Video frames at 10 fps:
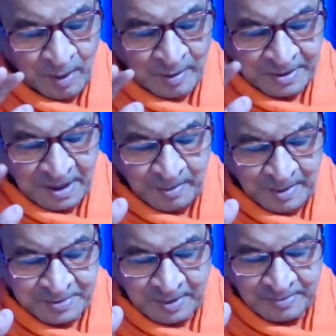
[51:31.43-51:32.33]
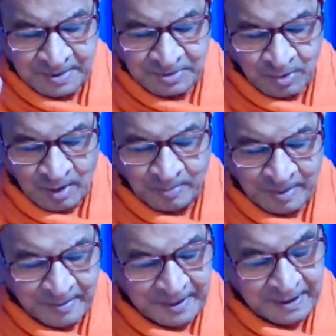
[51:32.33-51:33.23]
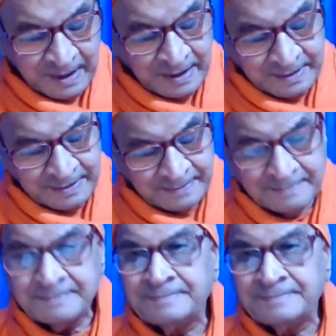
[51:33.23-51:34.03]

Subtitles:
Beyond the limits of this all-pervading I.